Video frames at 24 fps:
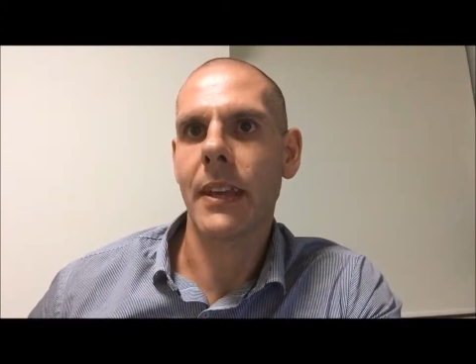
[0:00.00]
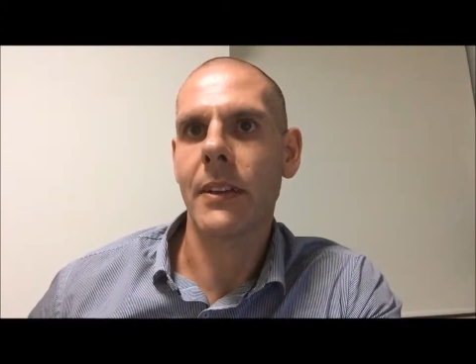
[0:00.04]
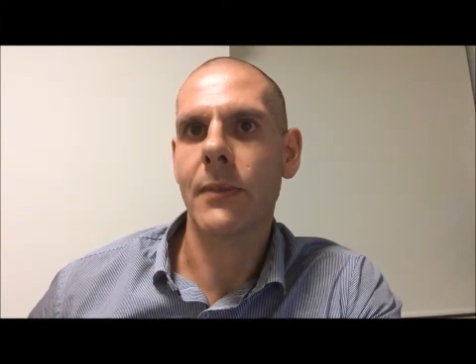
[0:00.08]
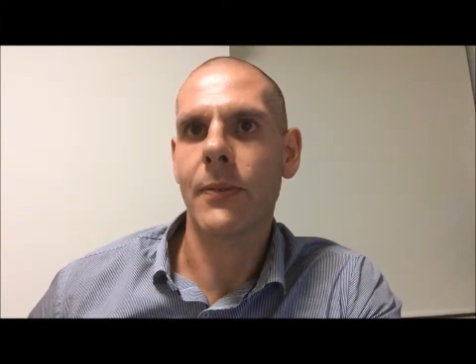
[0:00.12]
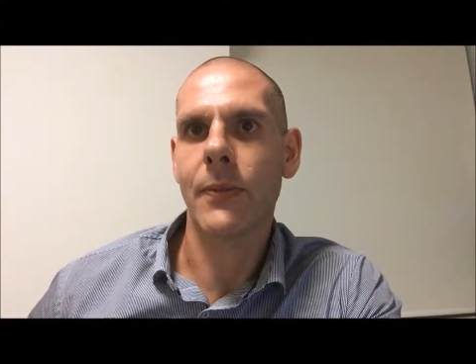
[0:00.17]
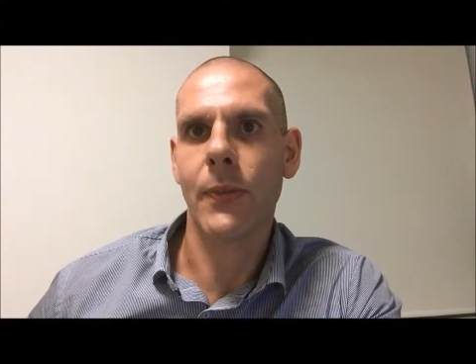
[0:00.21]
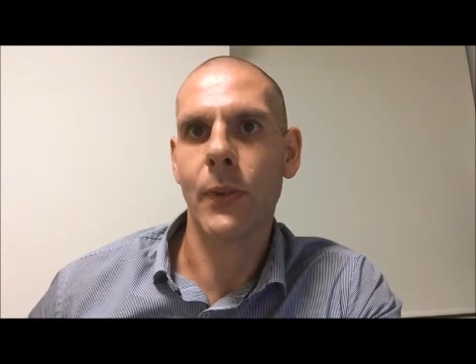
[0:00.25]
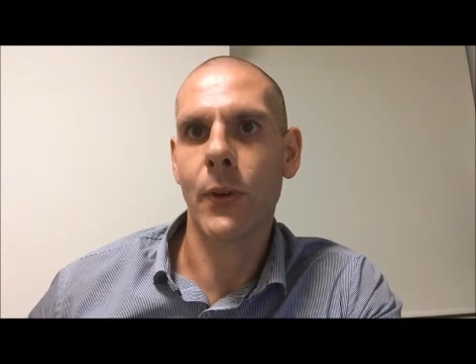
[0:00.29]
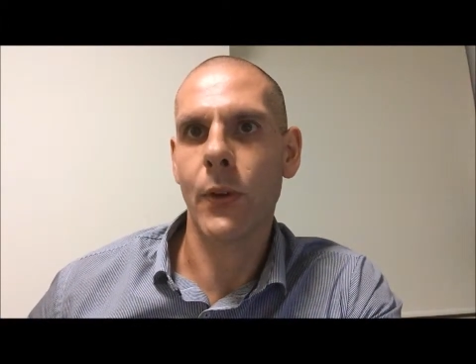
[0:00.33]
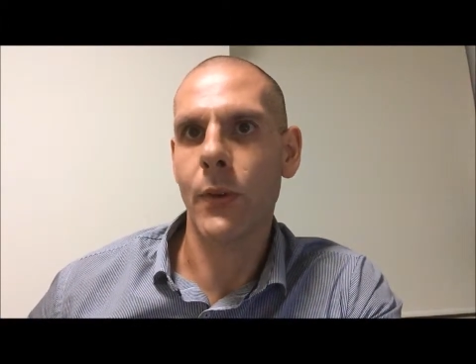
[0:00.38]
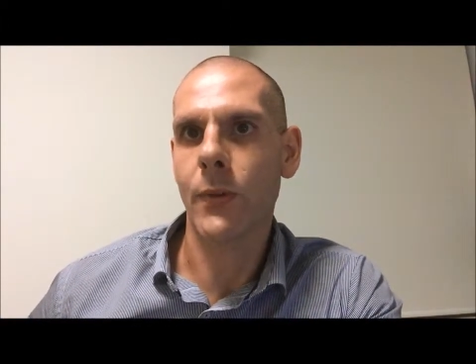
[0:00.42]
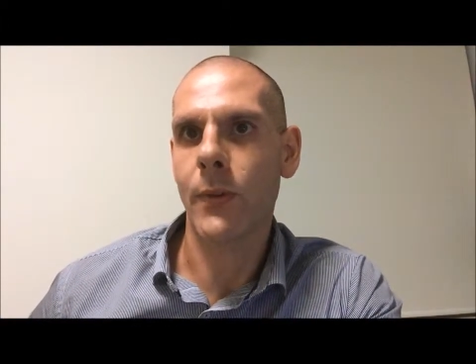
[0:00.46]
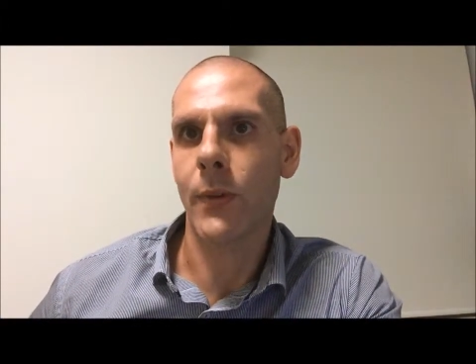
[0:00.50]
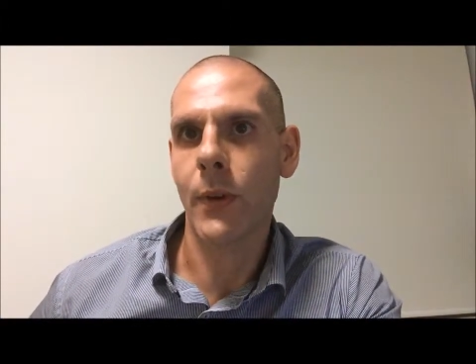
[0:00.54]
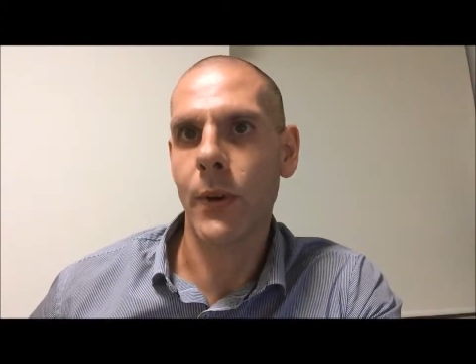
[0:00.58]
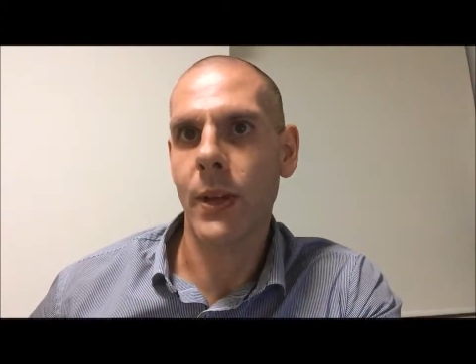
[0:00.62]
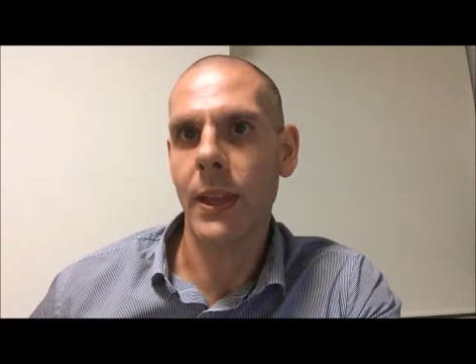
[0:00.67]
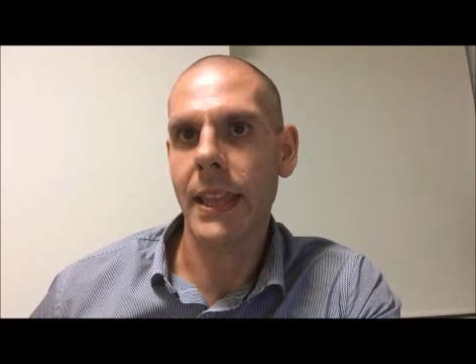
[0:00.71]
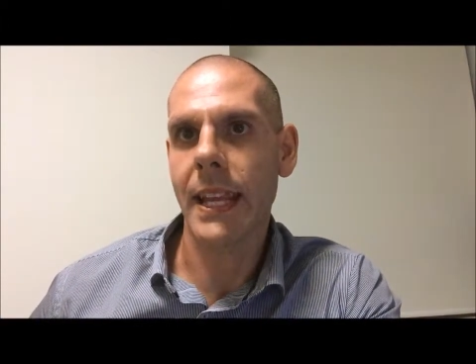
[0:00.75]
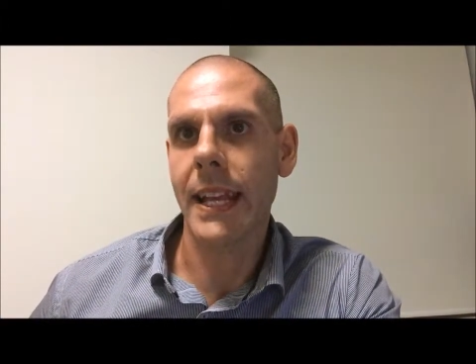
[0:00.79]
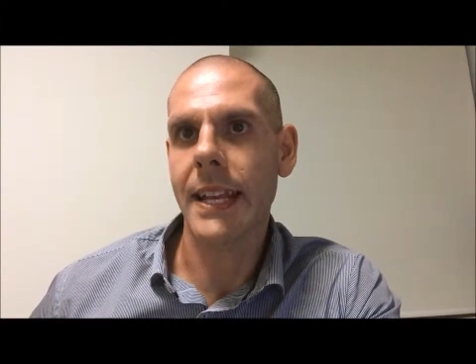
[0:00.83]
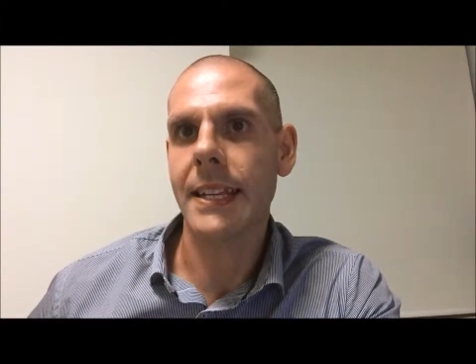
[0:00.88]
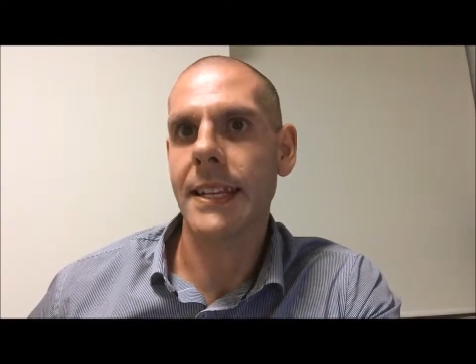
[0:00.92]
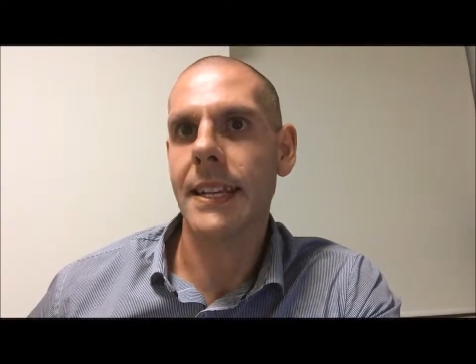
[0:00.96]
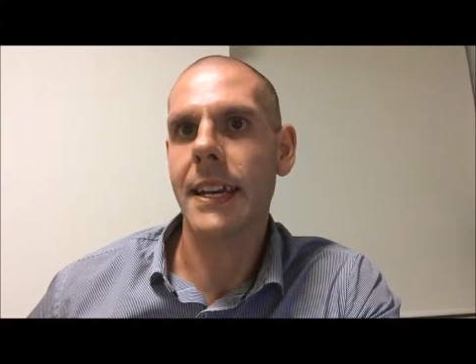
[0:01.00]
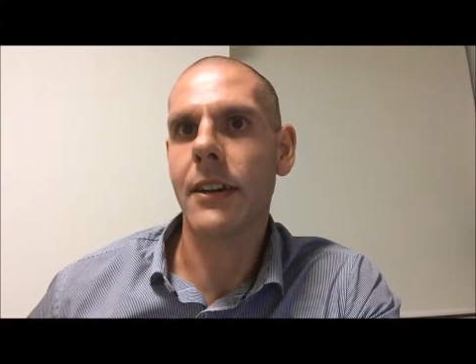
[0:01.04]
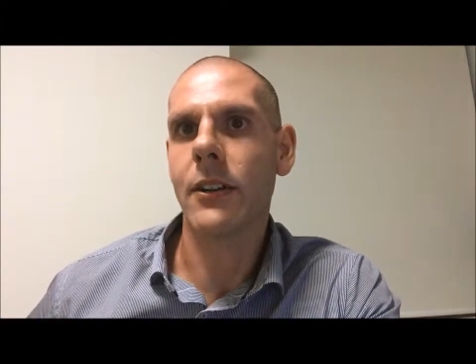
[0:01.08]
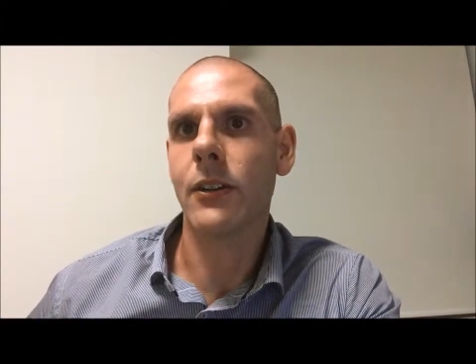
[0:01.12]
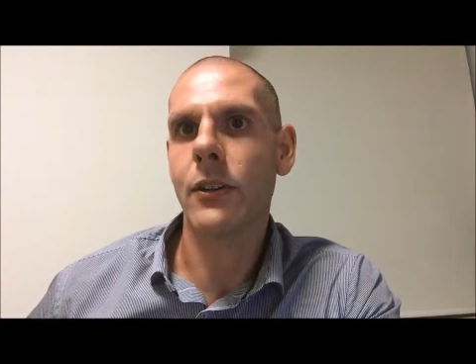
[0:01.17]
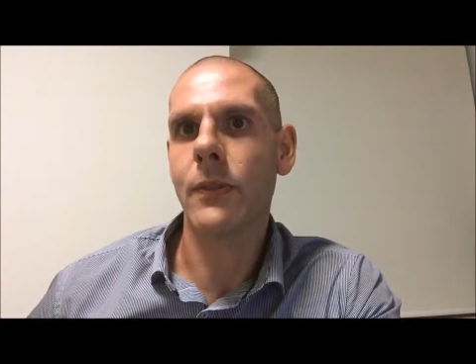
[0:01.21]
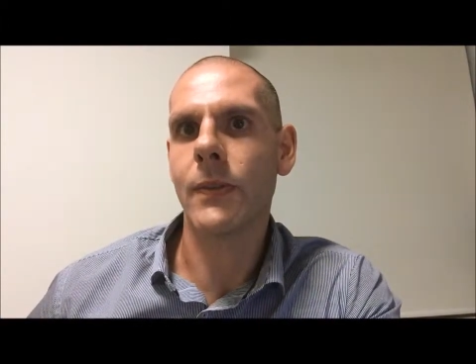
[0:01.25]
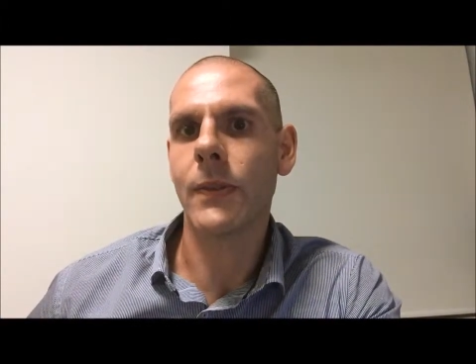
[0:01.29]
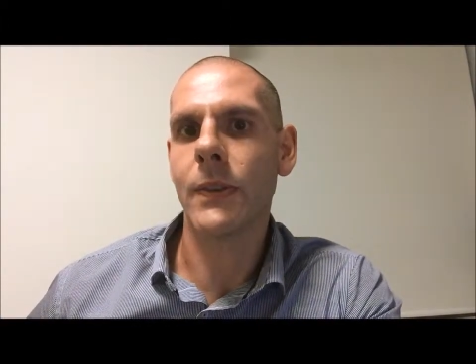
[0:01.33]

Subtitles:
for a lender or